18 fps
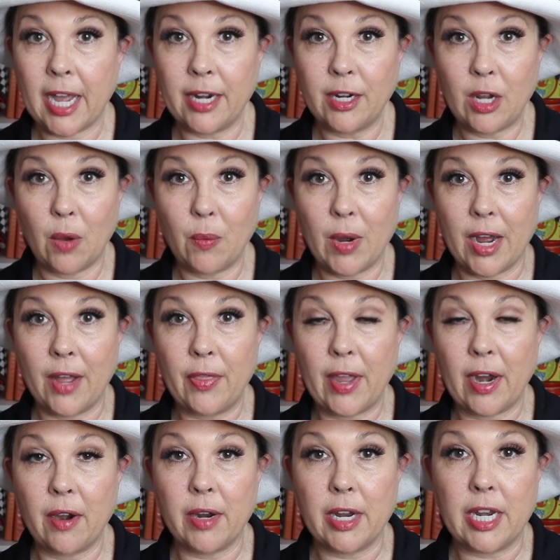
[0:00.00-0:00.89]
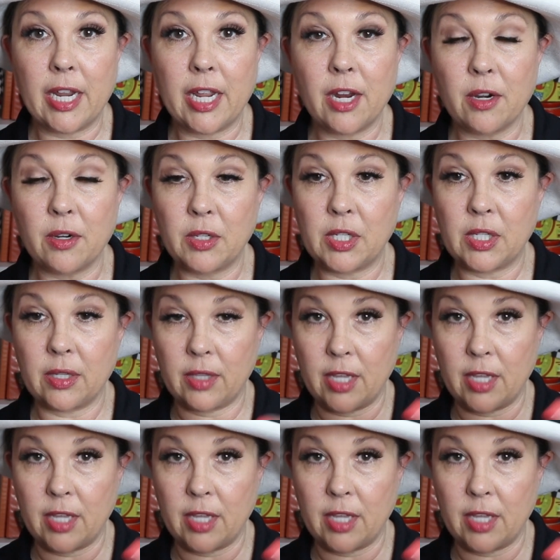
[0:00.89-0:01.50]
I'd go on there and here's